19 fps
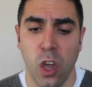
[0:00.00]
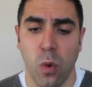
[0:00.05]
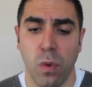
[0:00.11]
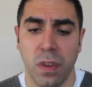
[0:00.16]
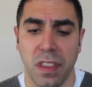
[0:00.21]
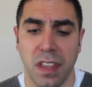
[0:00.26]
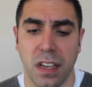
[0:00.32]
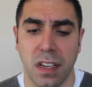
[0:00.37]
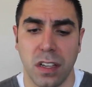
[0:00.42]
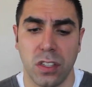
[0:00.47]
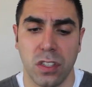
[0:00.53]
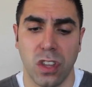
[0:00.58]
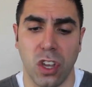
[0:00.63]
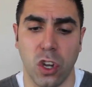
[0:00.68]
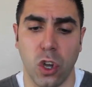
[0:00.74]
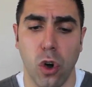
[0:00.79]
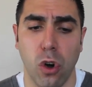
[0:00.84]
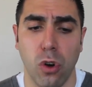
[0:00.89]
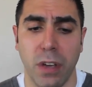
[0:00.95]
When the
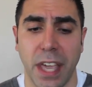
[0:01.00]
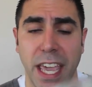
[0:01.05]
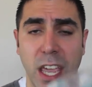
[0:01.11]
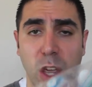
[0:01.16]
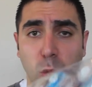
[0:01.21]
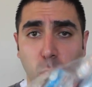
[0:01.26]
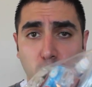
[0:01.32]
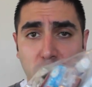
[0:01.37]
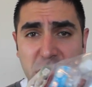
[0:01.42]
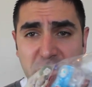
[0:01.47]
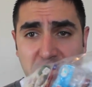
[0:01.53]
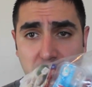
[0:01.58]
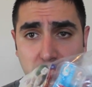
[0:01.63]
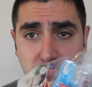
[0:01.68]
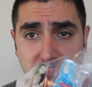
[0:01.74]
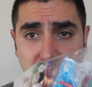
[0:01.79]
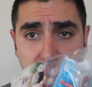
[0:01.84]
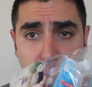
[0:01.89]
Colgate Wisps,